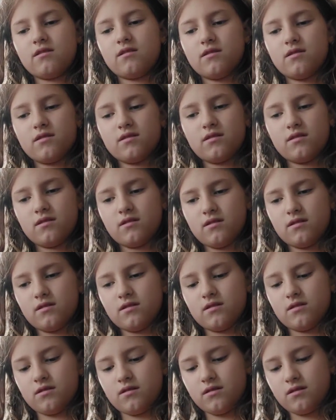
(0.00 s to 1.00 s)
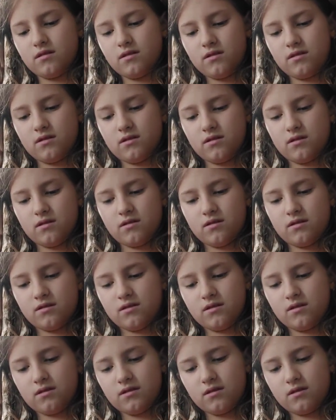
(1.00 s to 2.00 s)

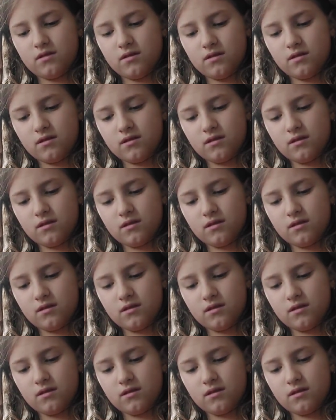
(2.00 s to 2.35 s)
(no one is talking)